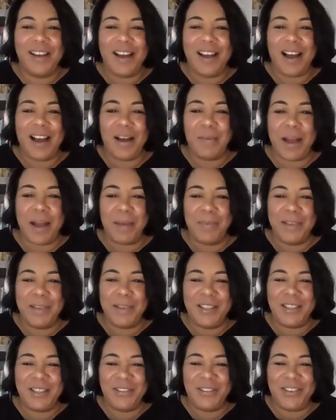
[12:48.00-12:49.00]
I'm happy
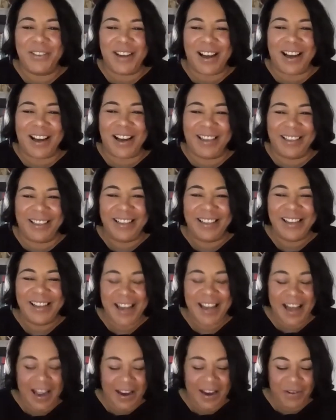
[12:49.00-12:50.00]
to. Hi,
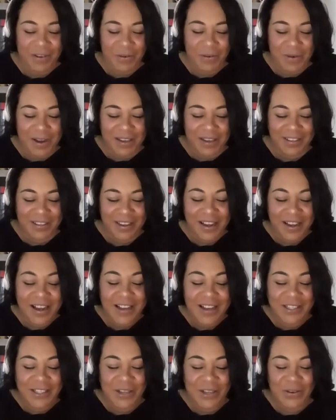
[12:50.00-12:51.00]
everyone.
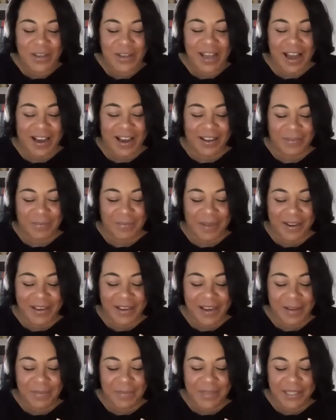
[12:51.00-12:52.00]
So yeah, my
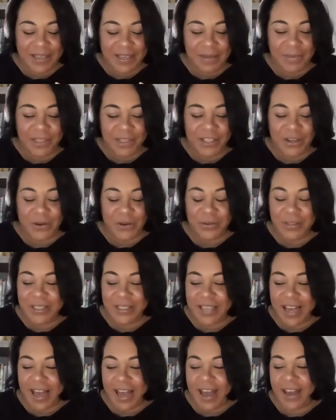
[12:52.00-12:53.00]
name is Amy Jones,
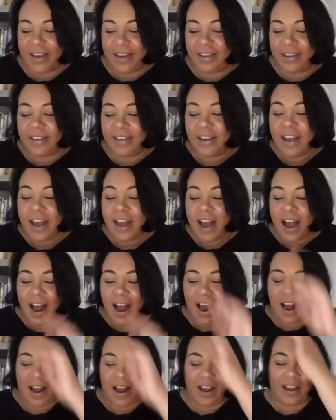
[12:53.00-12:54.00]
and
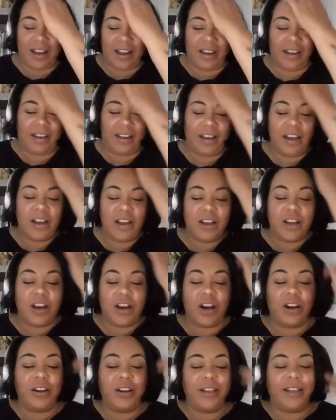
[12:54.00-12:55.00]
I
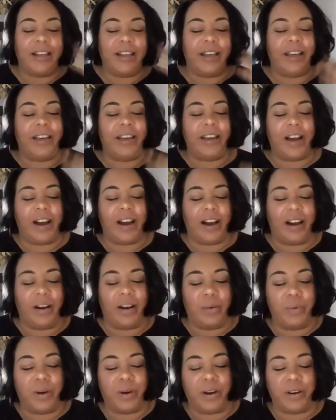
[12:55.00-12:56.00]
currently
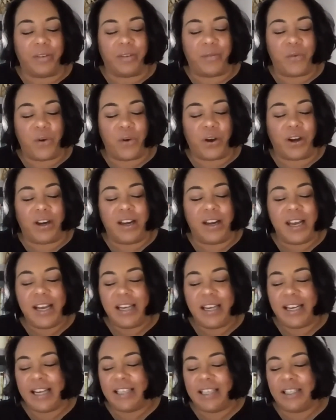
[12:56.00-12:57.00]
work for
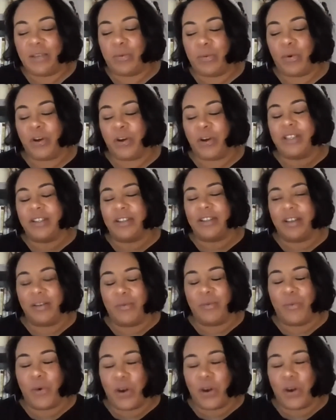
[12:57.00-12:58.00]
Nacy
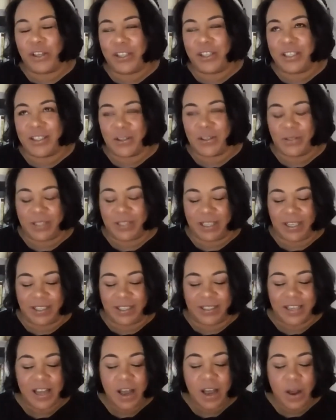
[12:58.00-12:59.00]
Warner Associates,
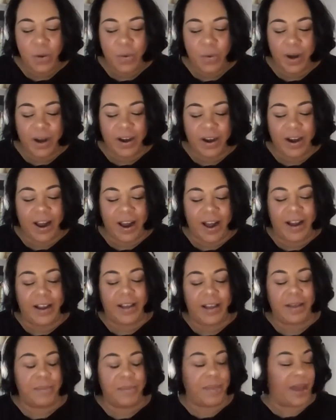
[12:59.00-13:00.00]
where I
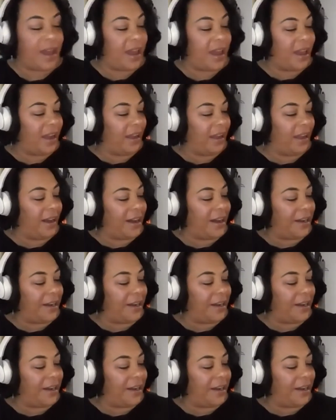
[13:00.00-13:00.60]
am a